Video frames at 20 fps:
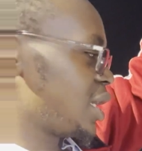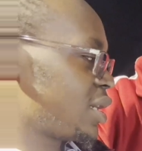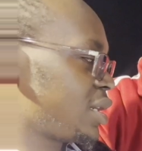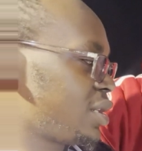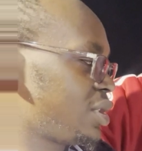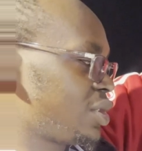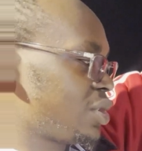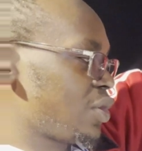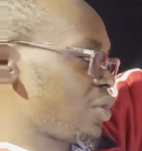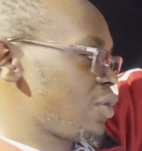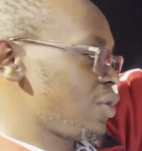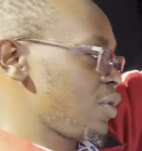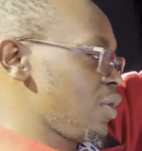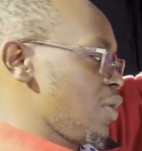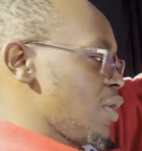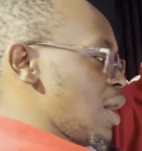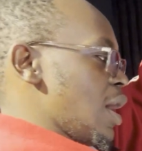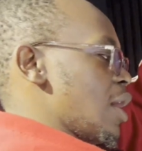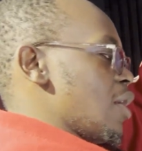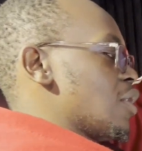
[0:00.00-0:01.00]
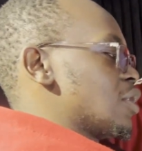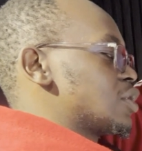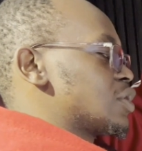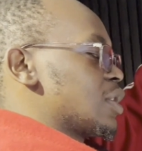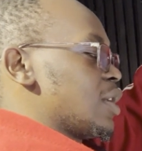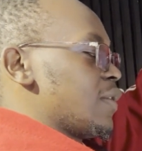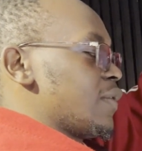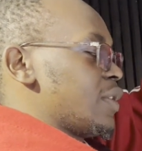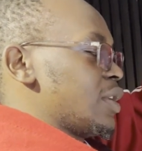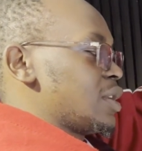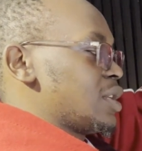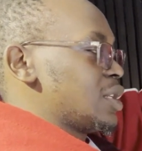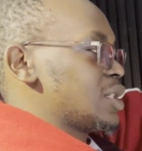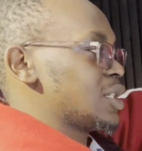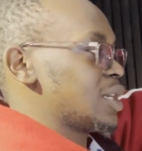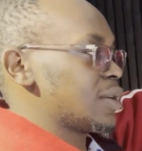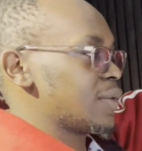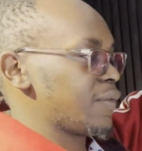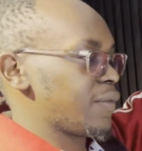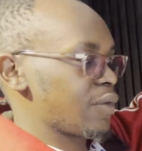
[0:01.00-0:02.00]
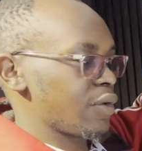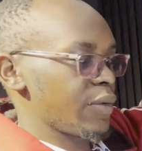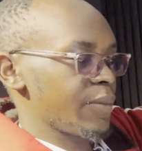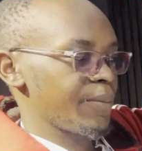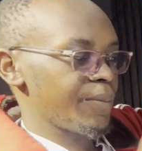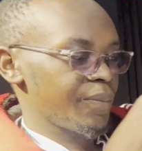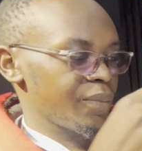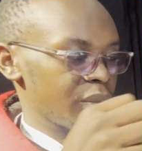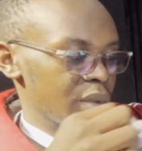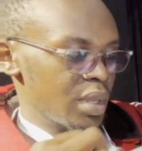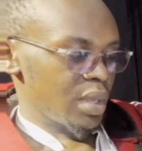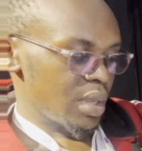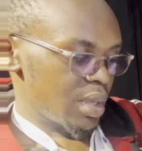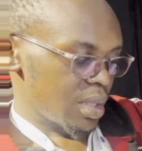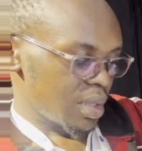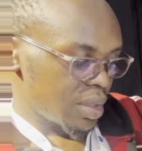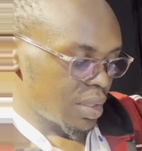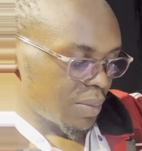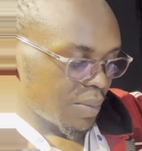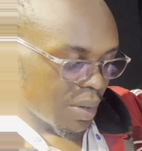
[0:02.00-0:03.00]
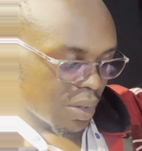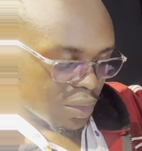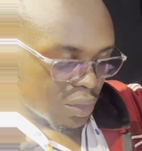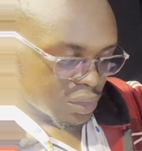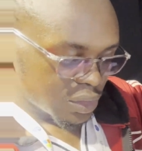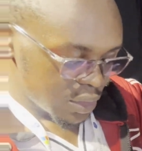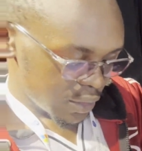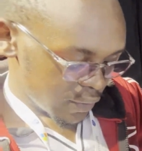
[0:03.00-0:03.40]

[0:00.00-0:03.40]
So I also have the t-shirt from the Microsoft